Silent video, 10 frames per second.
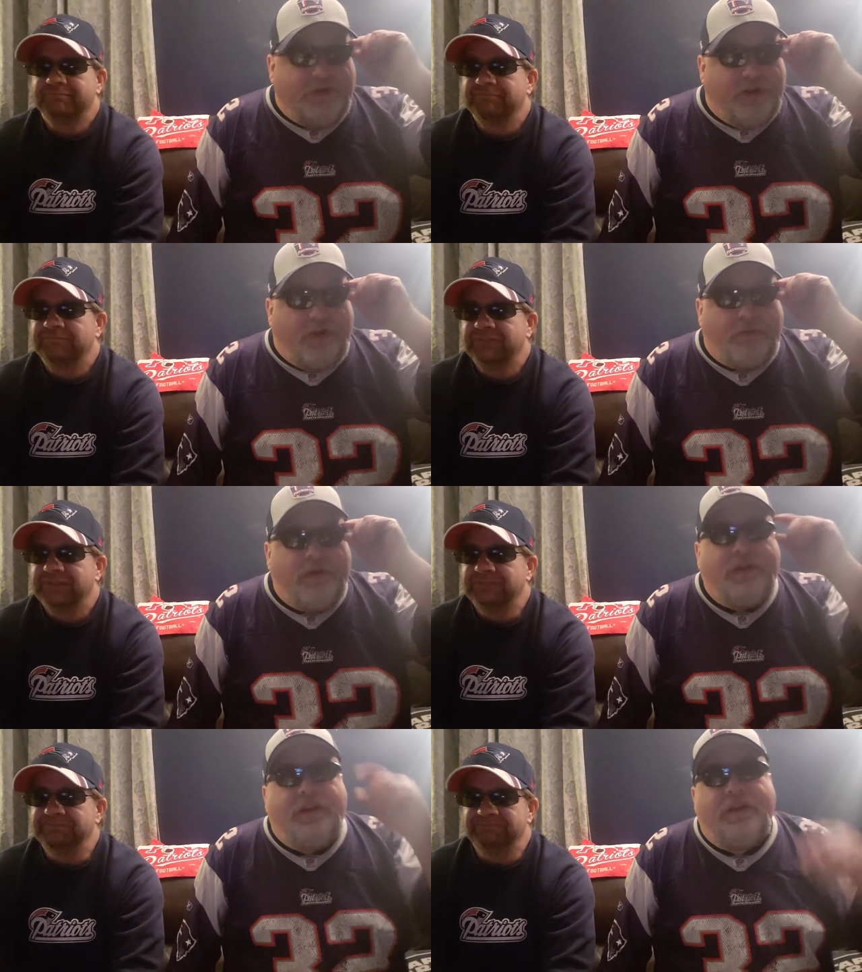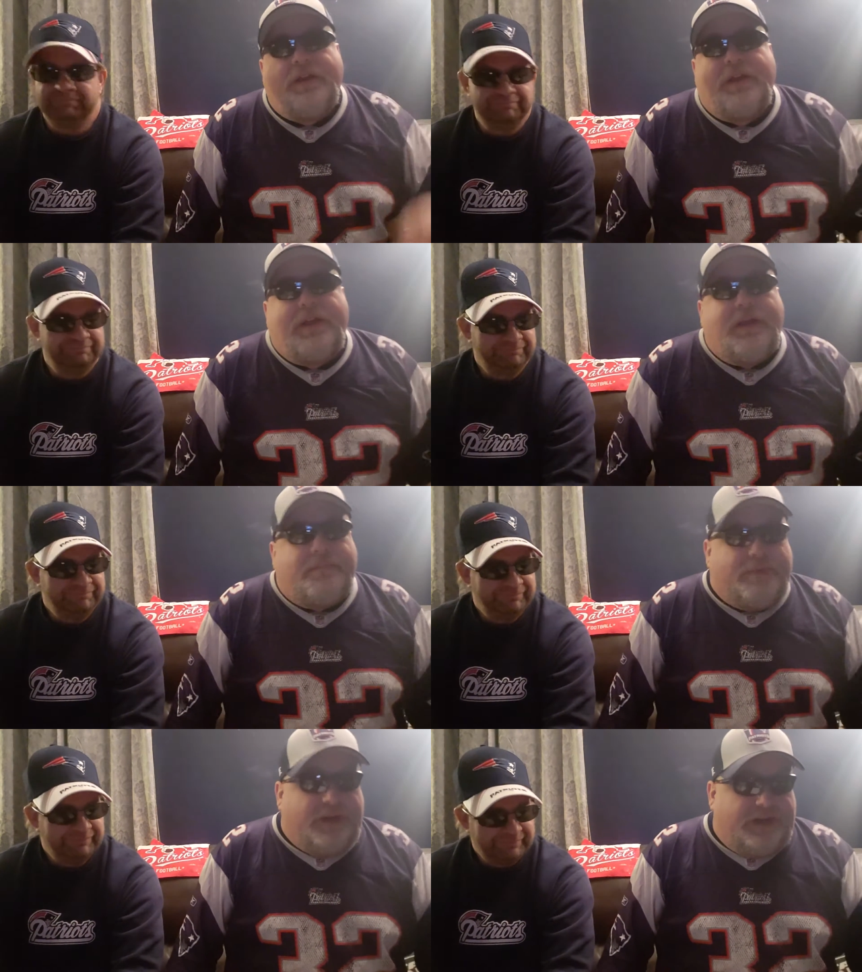Speaker 1: and 0. Mm-hmm.
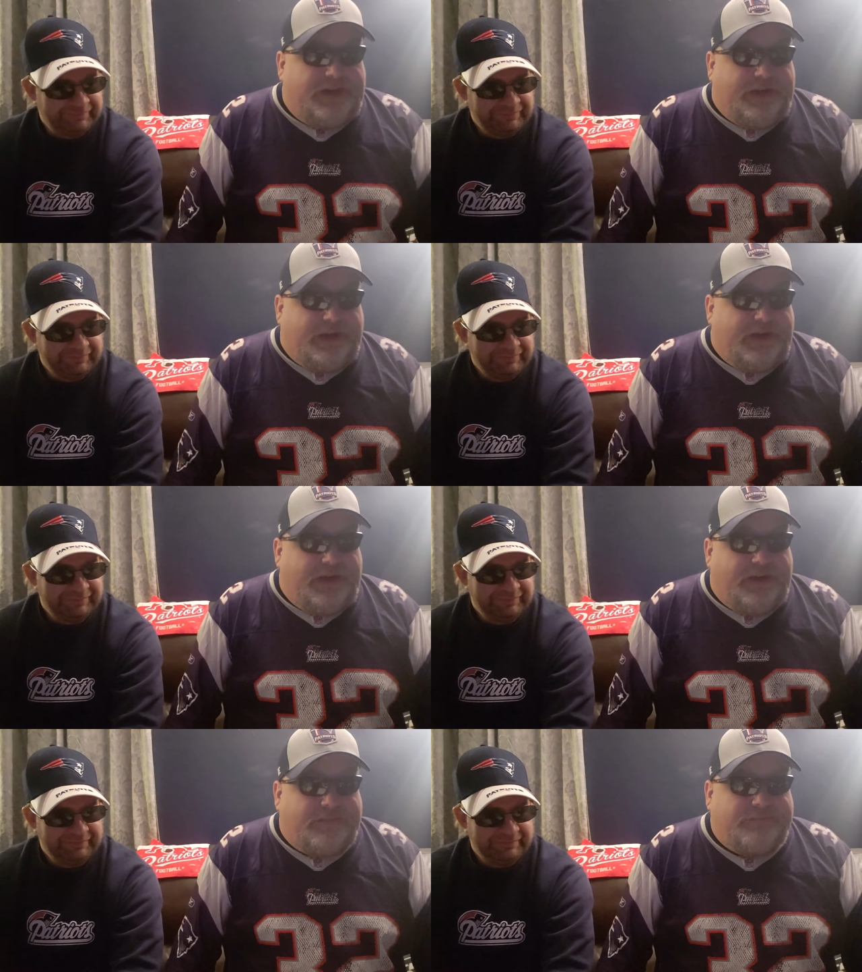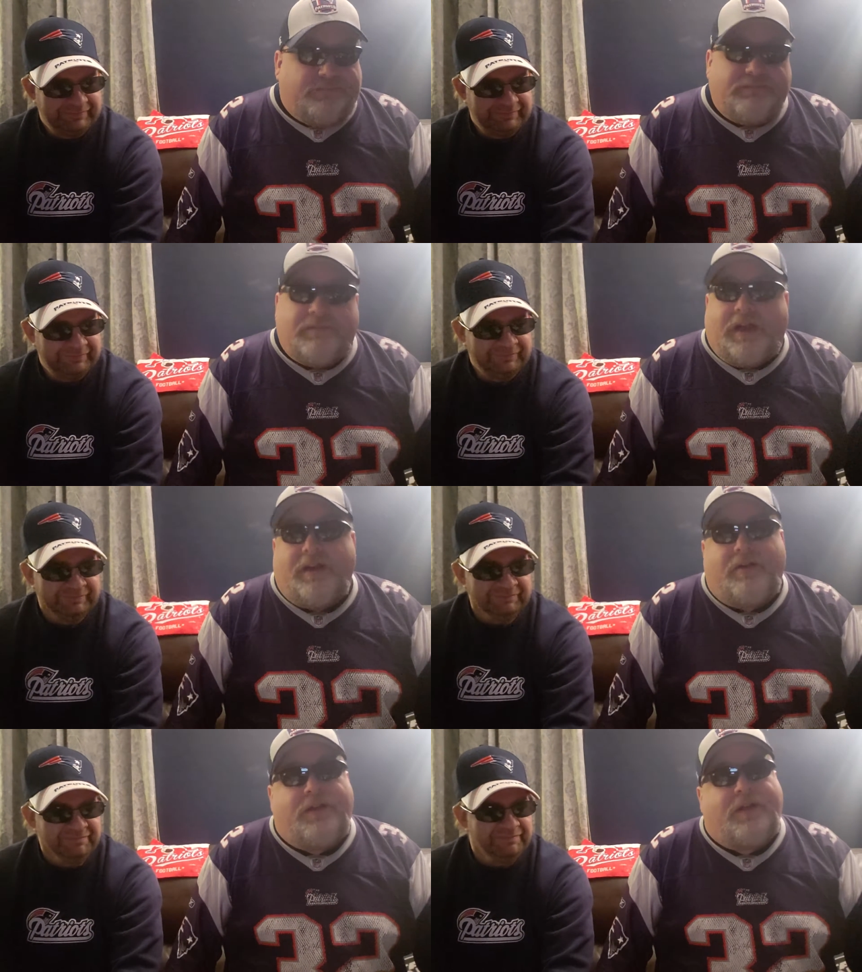But um, I
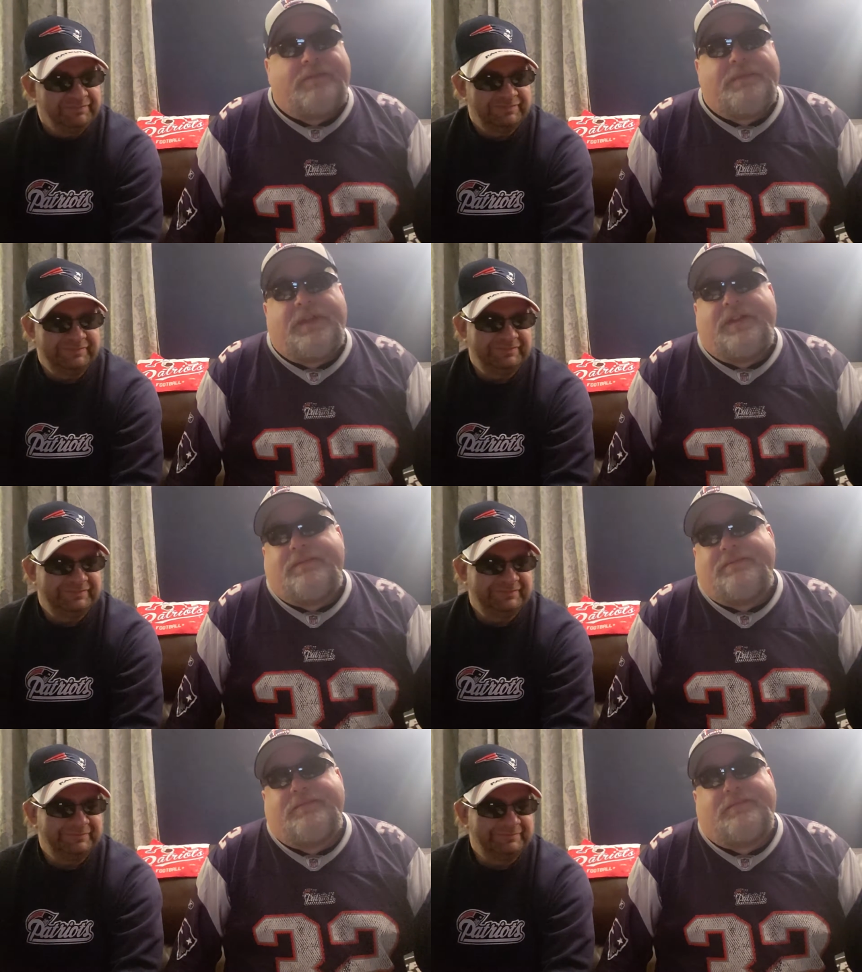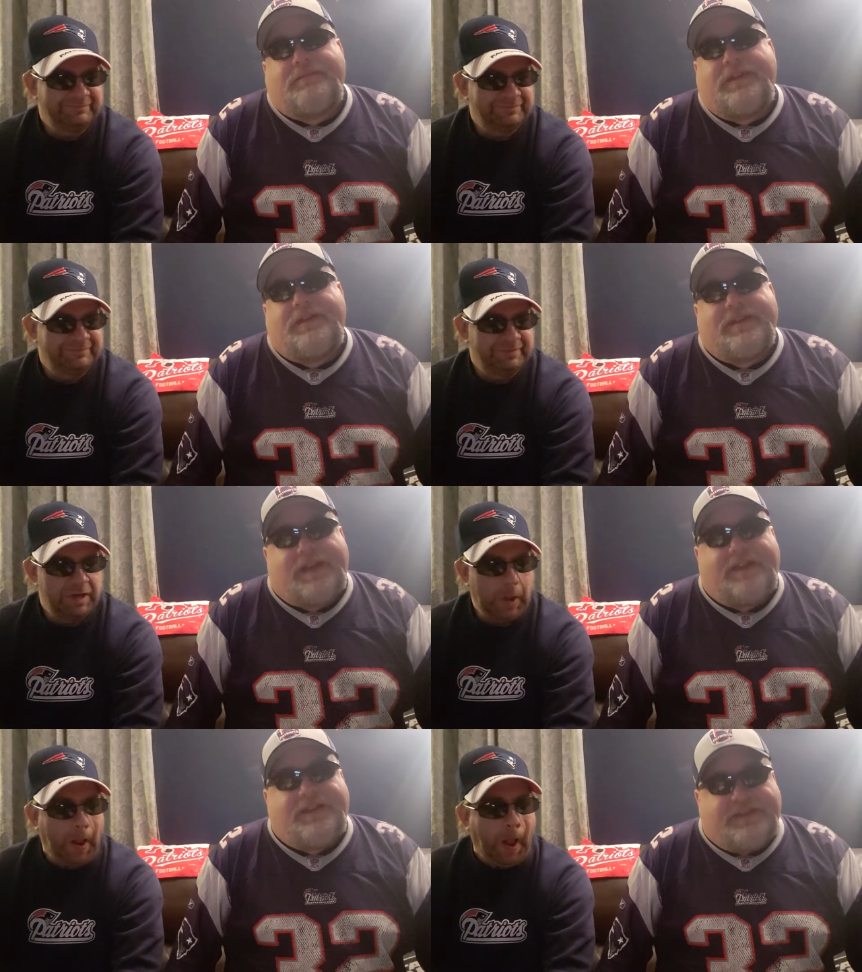don't know, man.
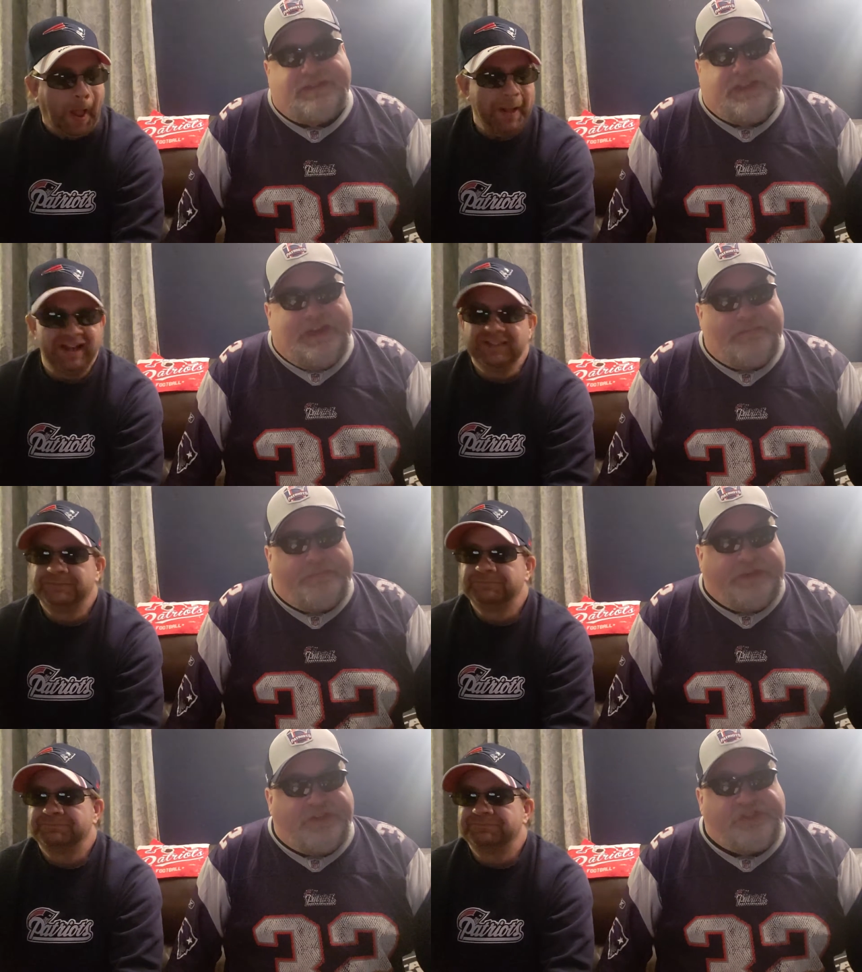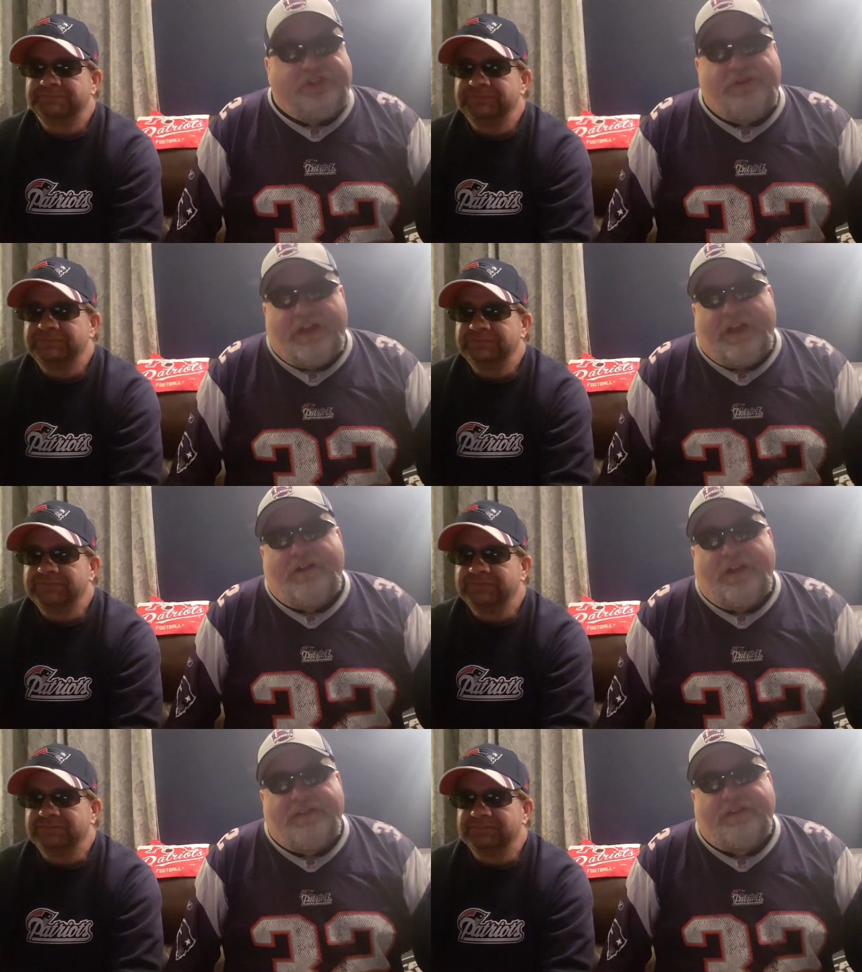I think this game will be a shootout. I